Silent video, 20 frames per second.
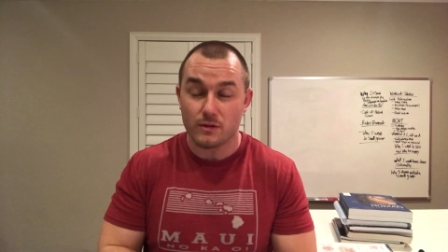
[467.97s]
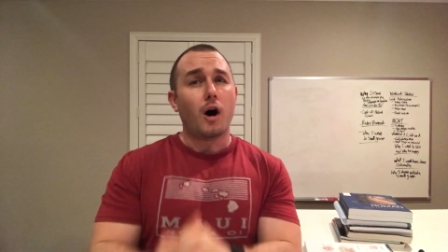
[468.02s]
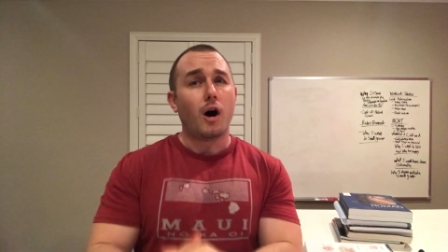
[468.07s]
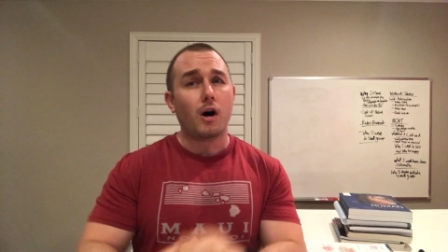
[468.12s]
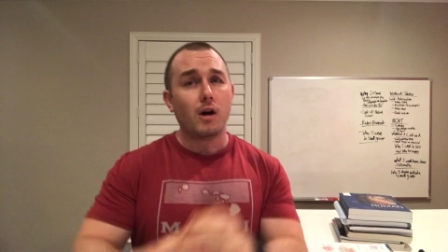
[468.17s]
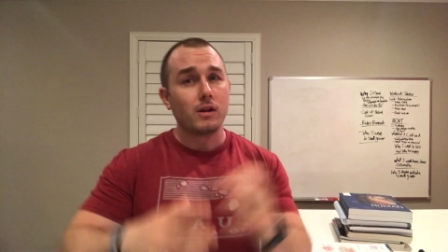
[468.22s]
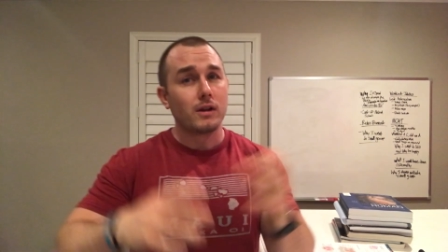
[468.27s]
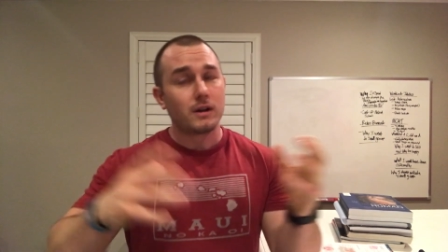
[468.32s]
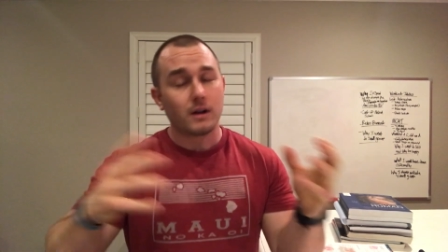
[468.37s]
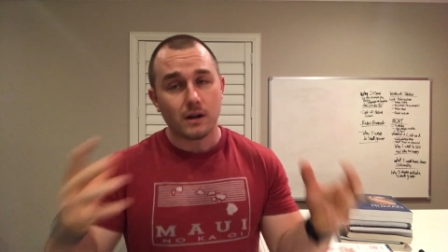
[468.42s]

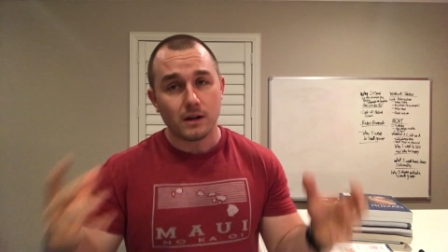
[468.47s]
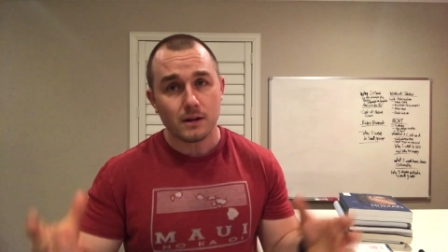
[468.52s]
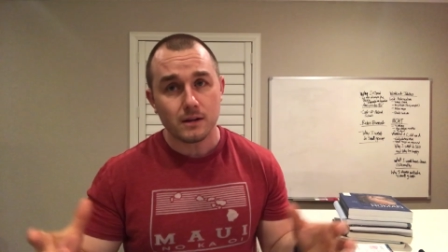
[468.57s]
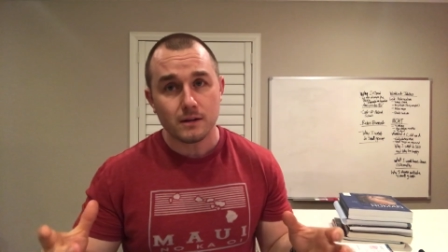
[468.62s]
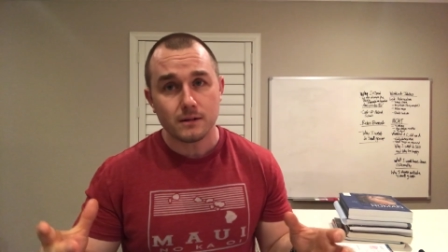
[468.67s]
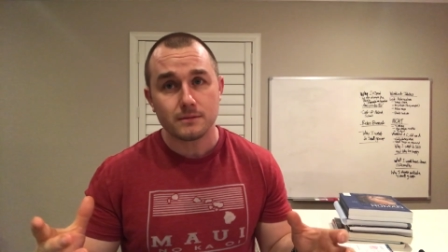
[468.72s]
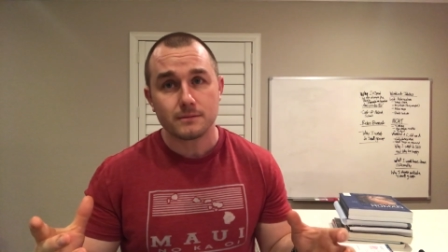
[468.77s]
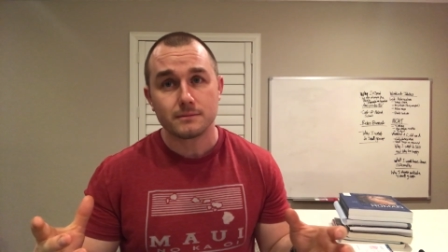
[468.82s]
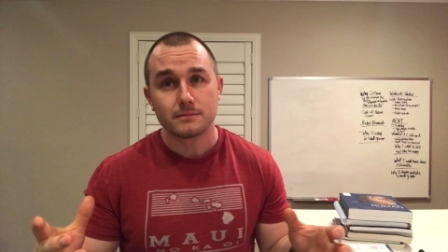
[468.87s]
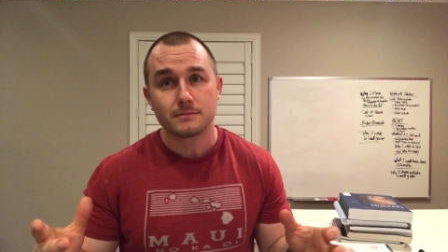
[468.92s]
All in all,
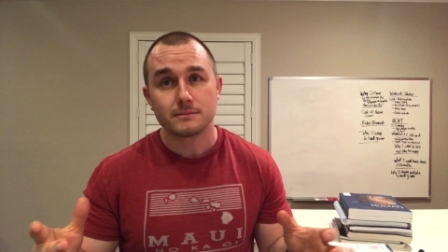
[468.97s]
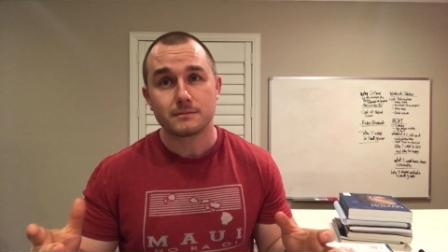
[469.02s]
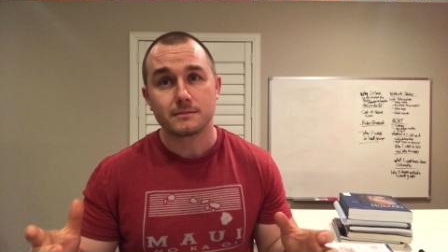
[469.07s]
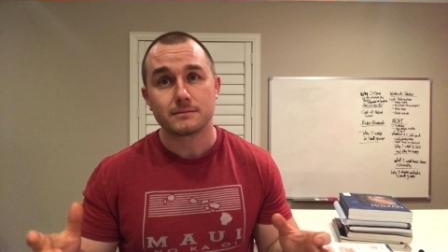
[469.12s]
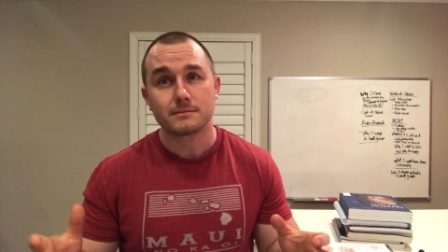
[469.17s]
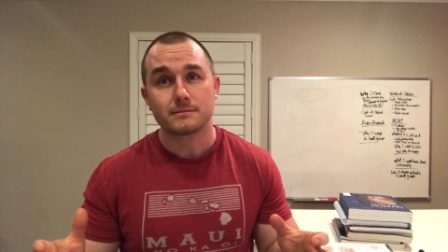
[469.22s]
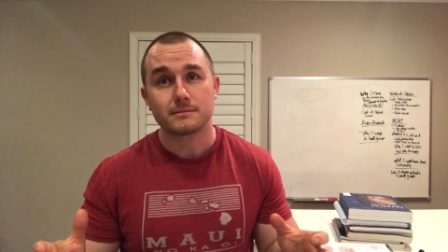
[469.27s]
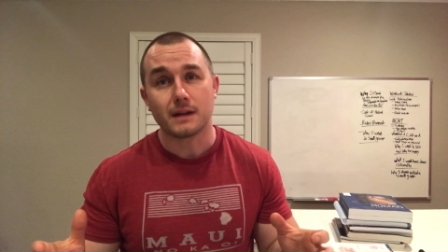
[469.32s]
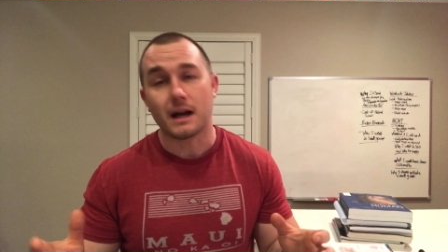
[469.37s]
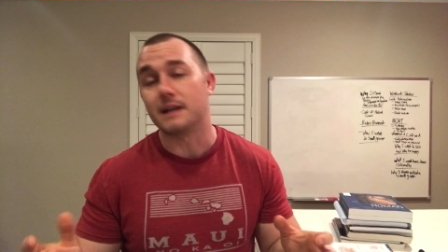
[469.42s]

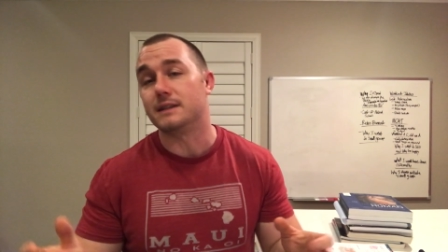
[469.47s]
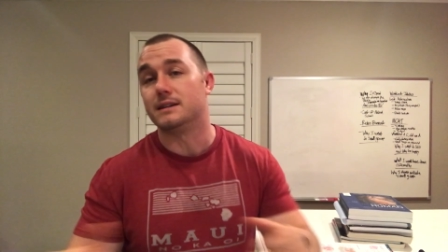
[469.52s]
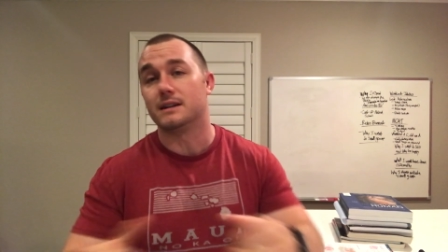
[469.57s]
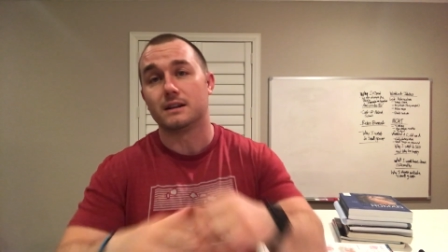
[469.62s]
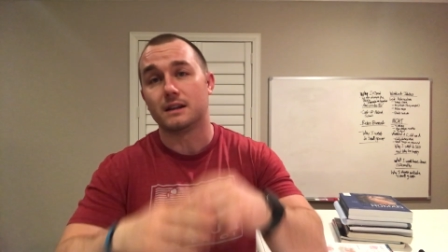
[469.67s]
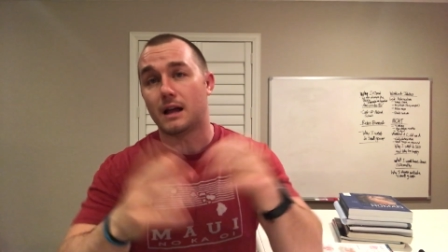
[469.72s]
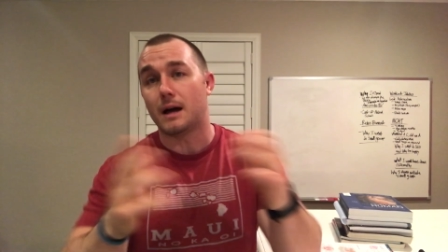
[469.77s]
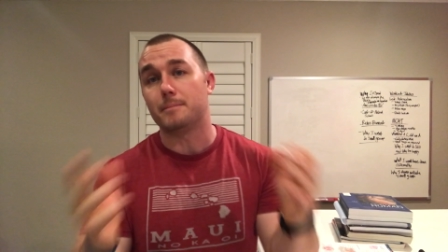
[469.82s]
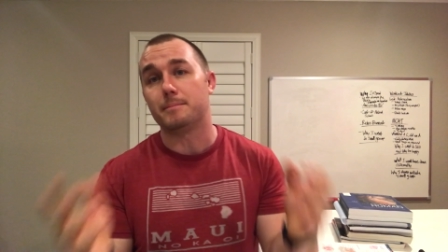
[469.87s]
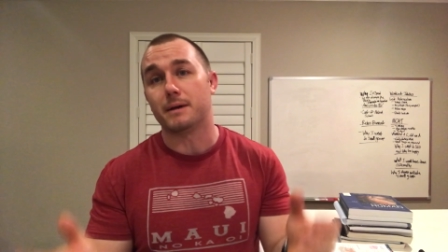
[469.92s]
I did a
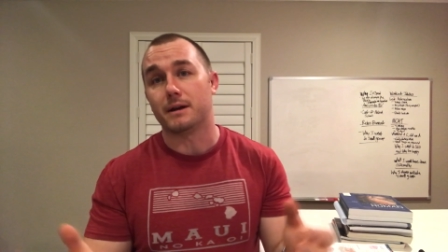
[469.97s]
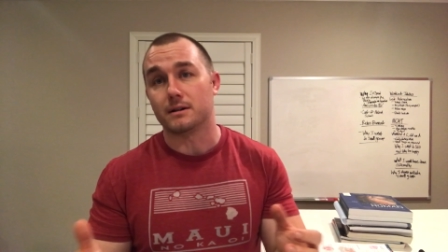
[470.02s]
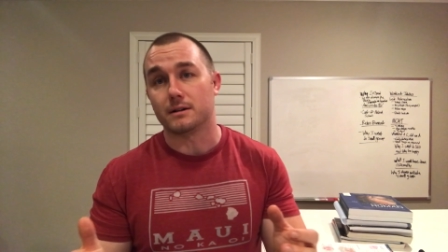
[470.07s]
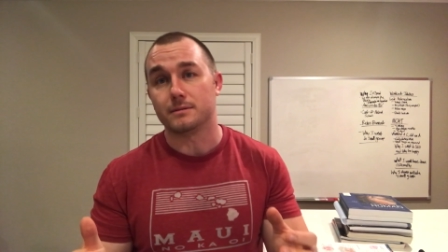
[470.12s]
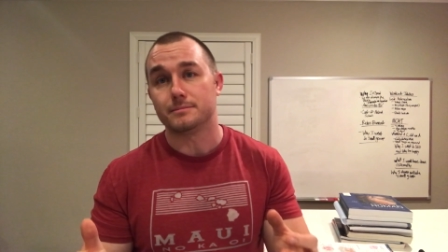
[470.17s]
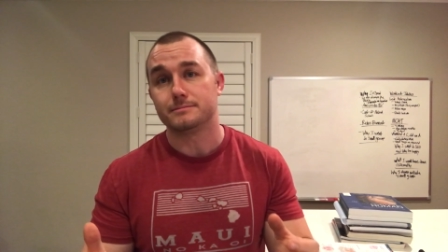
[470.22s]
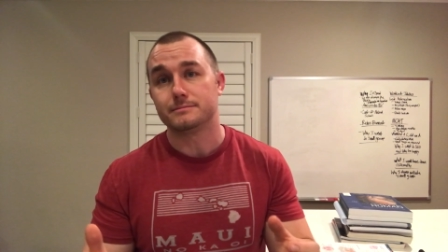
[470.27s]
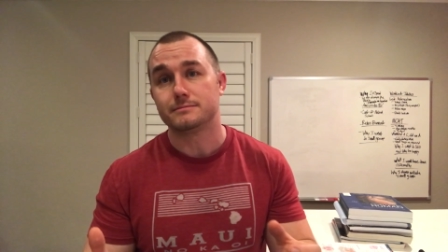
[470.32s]
lot better.